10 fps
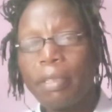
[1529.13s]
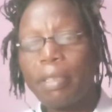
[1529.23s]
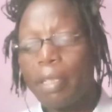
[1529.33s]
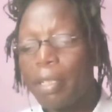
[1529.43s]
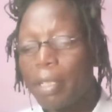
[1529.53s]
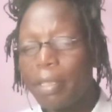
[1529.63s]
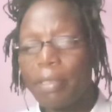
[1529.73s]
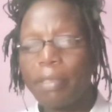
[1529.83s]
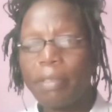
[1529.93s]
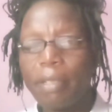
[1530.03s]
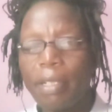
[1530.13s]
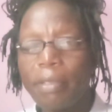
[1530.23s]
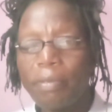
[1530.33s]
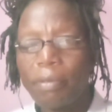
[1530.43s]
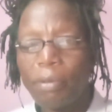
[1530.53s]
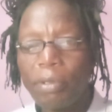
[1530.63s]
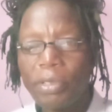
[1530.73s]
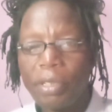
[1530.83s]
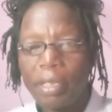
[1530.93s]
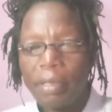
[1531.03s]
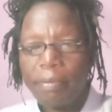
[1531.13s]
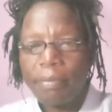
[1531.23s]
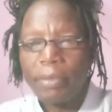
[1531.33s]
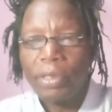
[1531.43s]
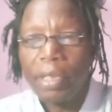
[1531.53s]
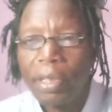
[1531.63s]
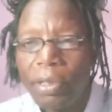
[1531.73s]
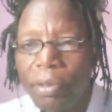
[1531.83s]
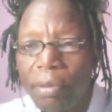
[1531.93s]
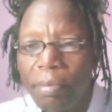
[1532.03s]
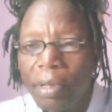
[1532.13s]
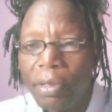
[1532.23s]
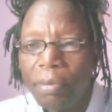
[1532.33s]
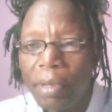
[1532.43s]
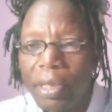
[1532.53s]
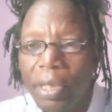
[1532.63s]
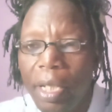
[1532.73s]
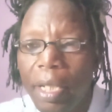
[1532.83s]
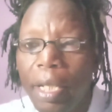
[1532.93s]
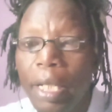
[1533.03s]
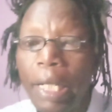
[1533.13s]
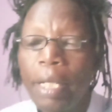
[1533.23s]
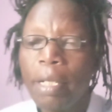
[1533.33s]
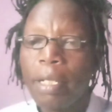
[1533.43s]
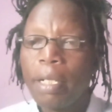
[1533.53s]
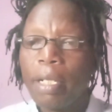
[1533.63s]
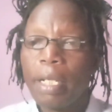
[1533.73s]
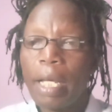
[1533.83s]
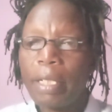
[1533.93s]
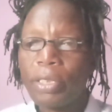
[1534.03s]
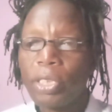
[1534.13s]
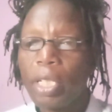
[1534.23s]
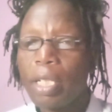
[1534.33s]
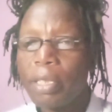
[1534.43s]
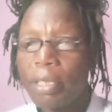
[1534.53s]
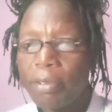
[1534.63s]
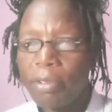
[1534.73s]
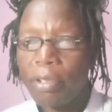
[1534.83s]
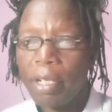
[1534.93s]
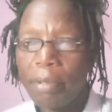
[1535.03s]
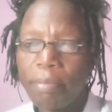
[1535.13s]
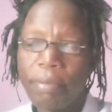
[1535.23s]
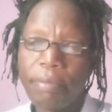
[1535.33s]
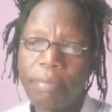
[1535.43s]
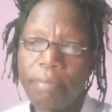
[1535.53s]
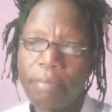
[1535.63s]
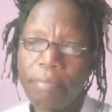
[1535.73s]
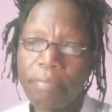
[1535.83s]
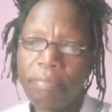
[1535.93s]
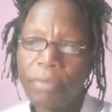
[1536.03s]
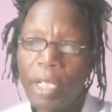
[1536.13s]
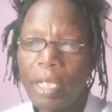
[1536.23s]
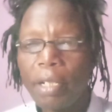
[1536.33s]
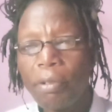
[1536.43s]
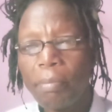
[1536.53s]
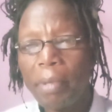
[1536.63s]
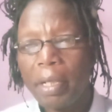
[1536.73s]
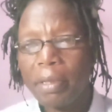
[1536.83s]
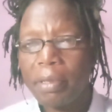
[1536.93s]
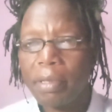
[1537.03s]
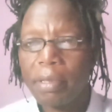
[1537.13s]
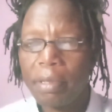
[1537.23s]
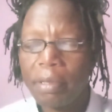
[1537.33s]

Yeah guys, thanks for watching. Stay tuned please to my channel. Like, share and subscribe, and comment.